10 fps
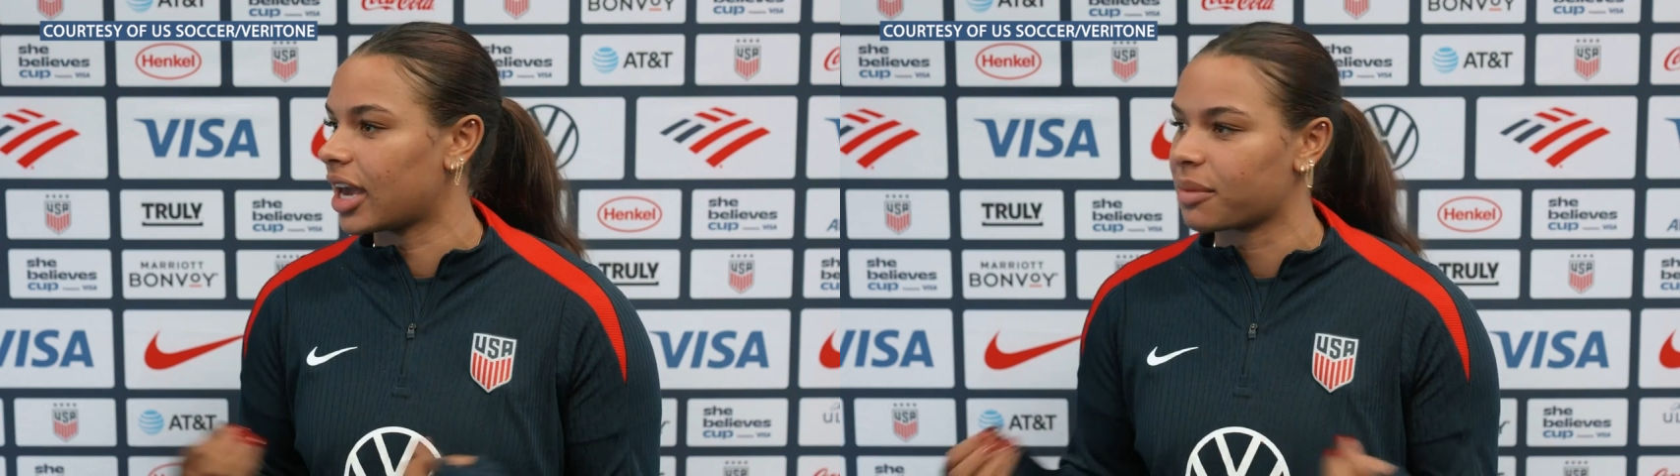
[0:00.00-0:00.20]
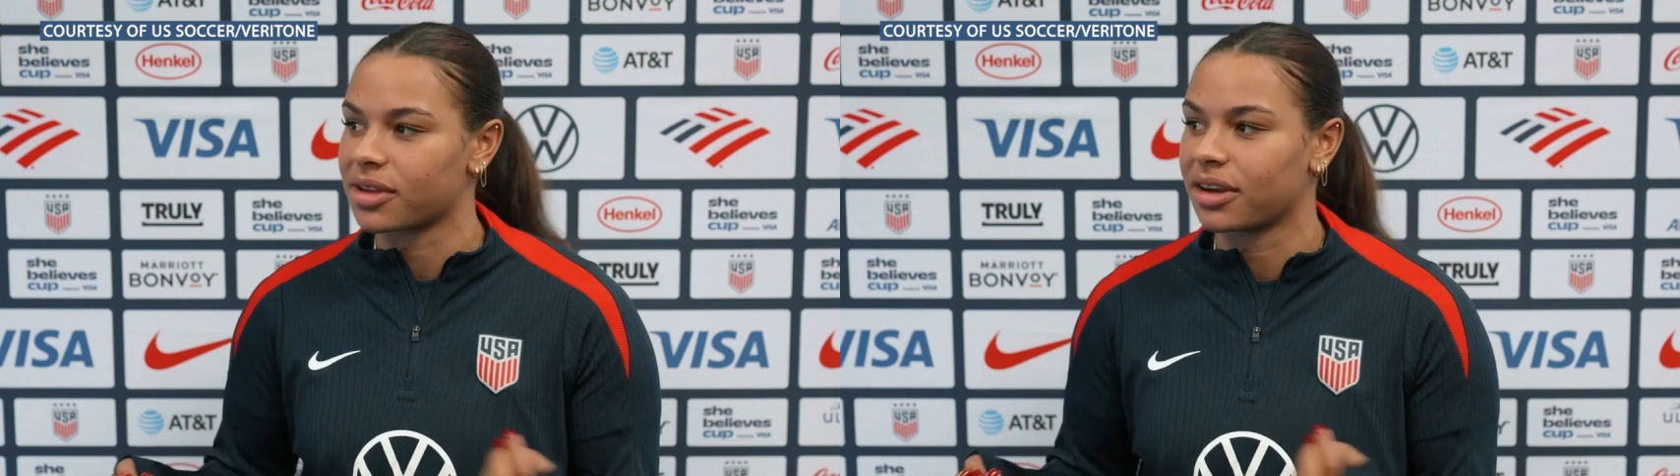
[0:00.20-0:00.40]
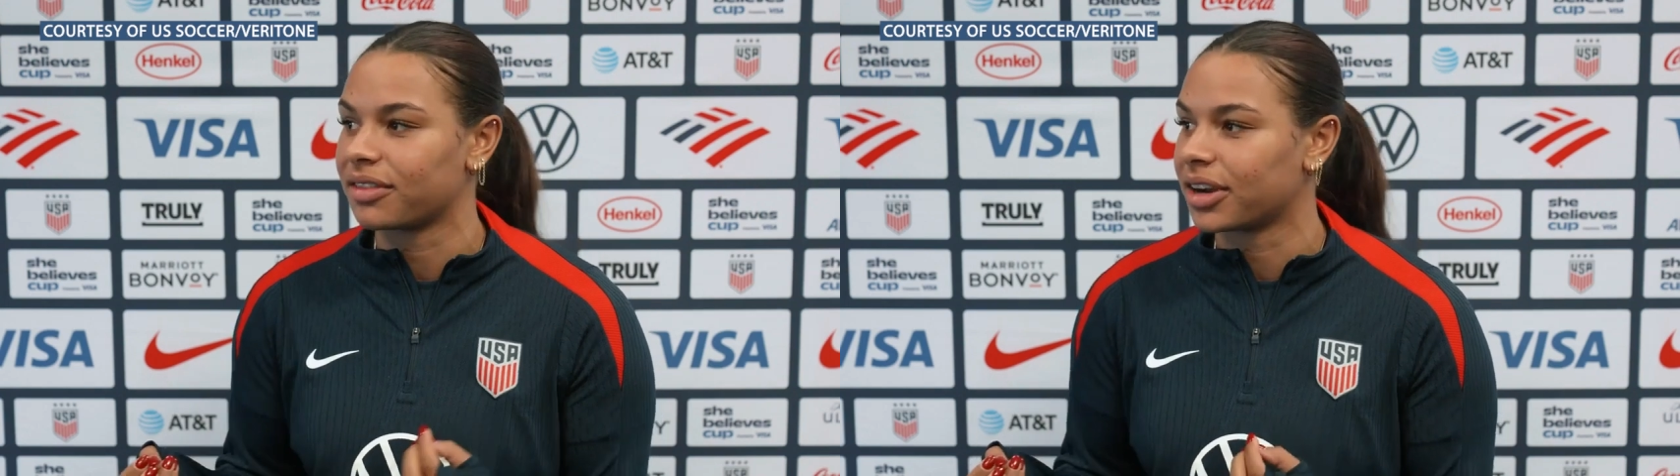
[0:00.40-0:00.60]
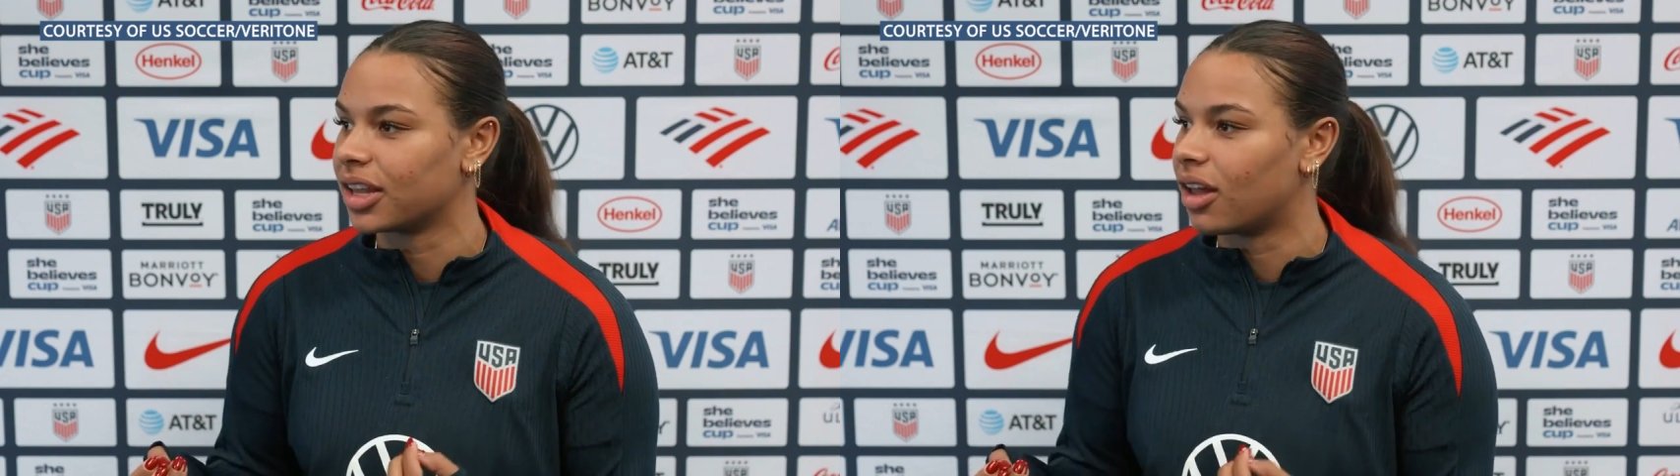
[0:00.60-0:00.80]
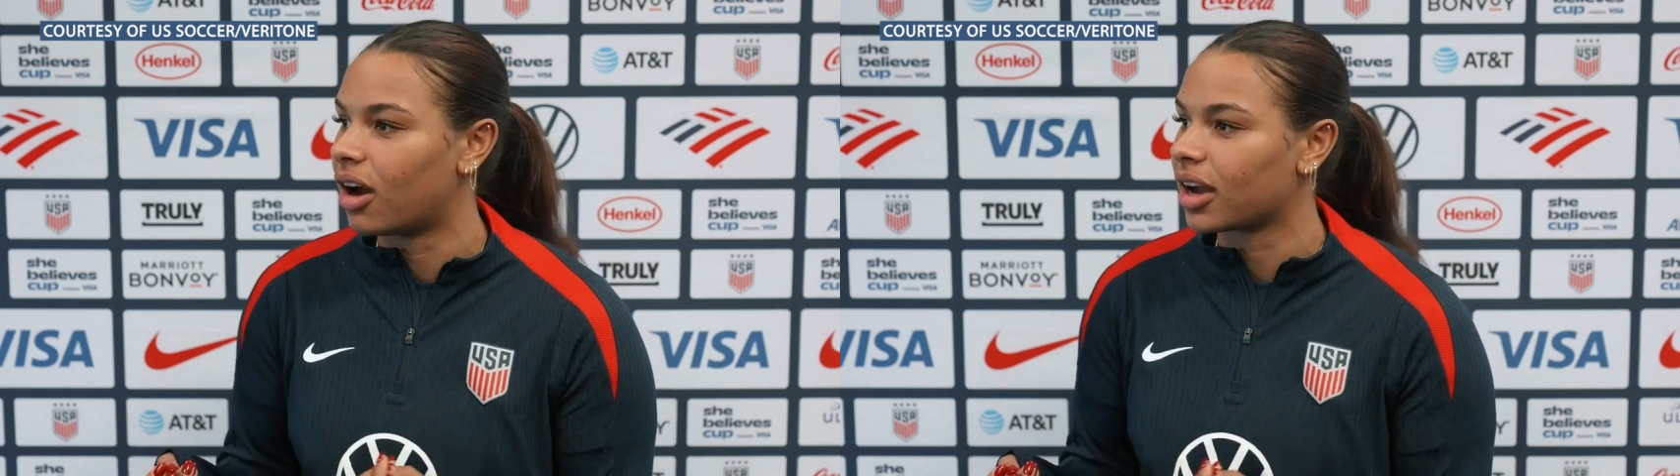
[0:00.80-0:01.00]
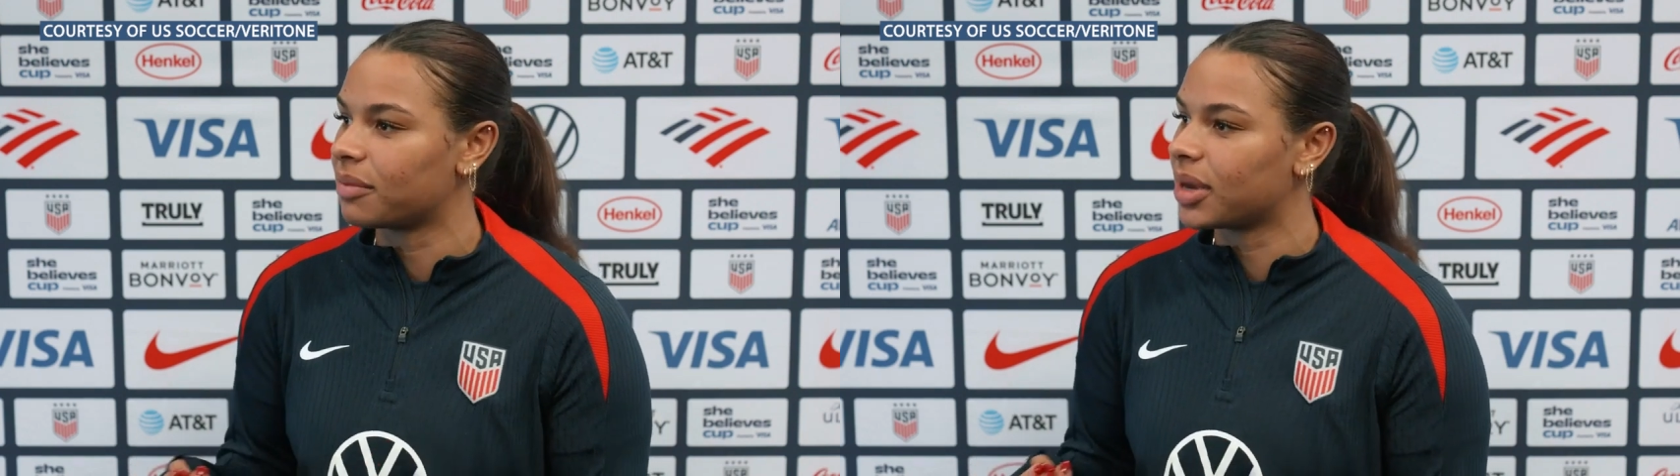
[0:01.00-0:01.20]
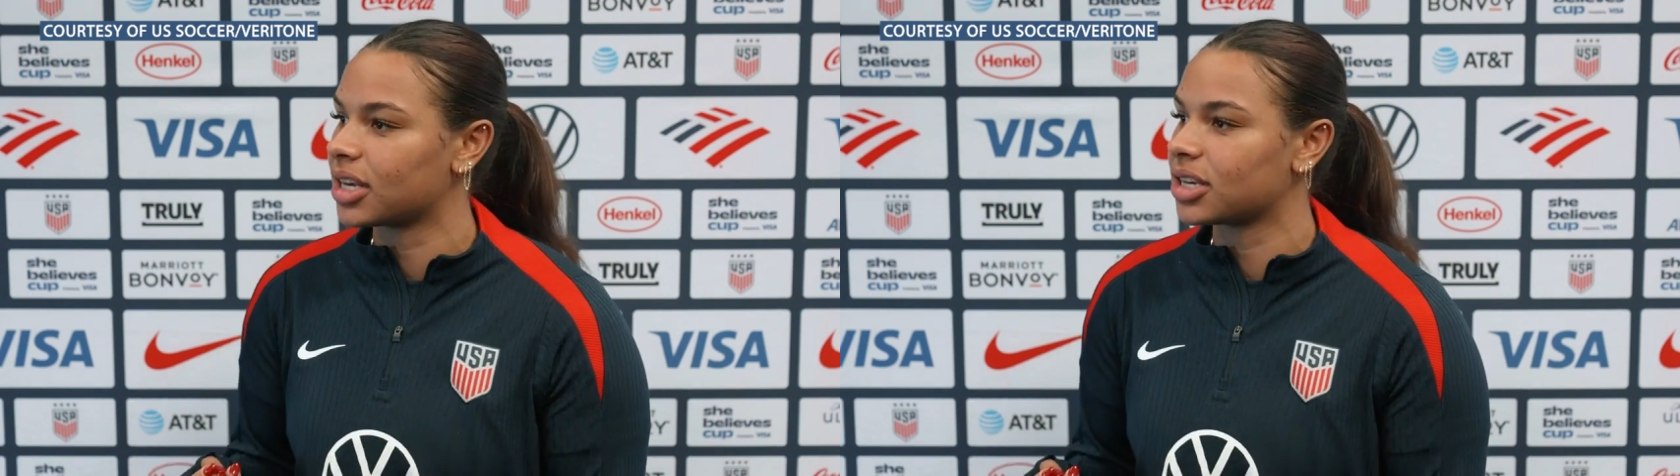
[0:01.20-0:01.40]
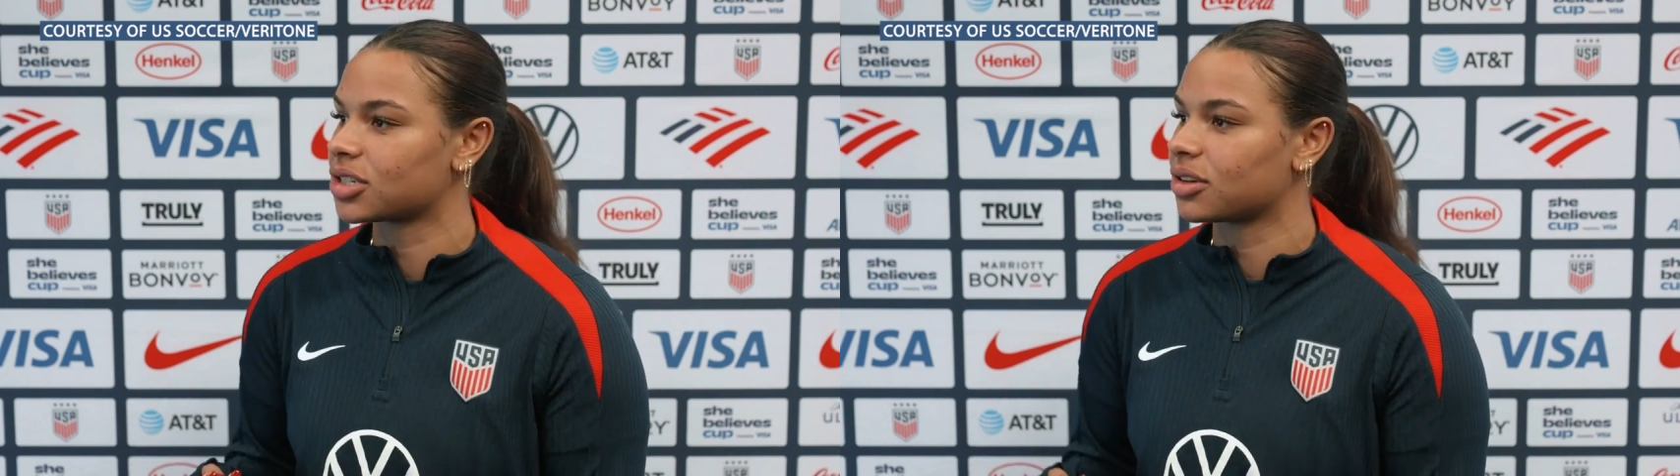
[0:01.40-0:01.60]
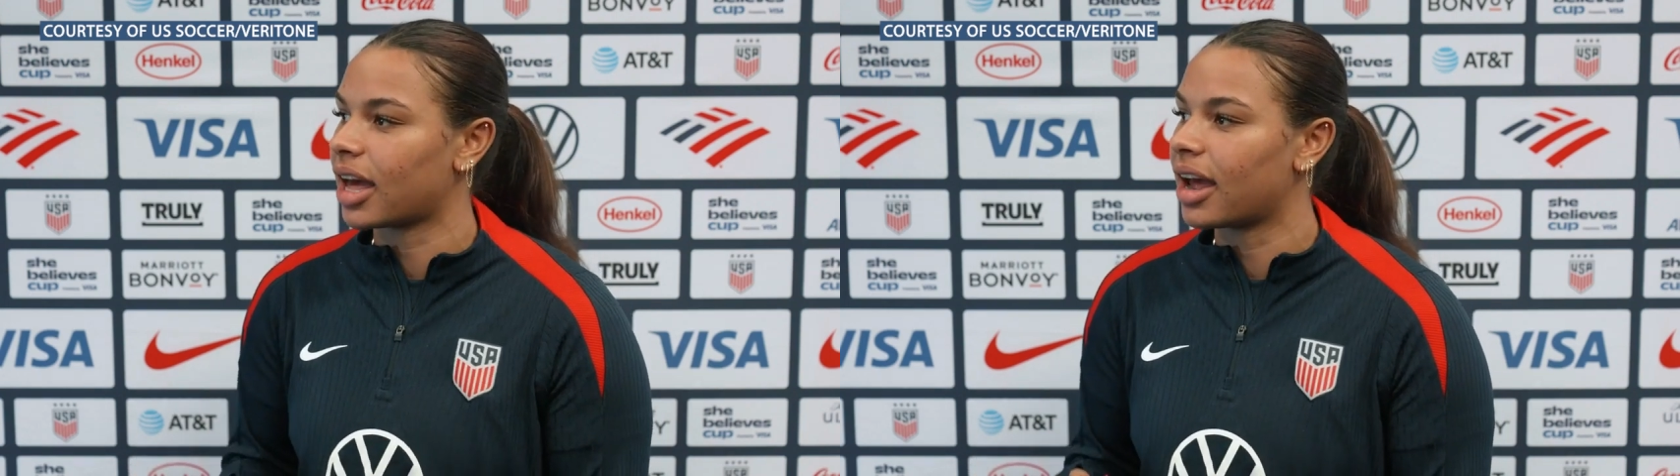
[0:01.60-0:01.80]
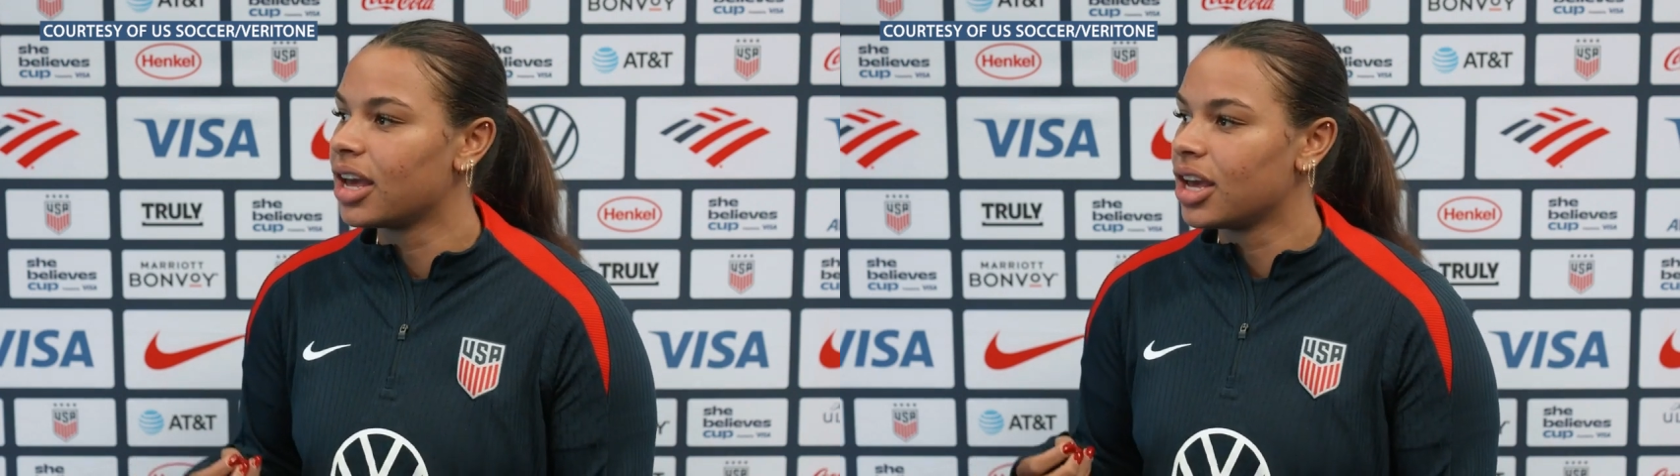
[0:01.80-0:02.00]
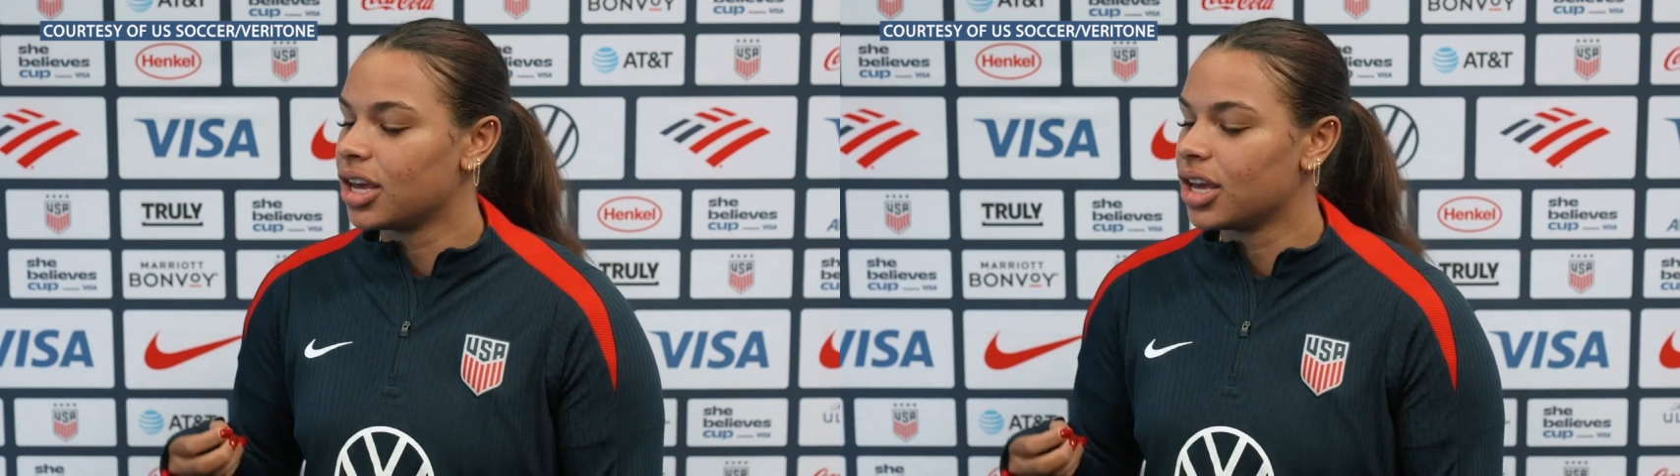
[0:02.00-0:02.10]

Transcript: Camps aren't very long, and making sure that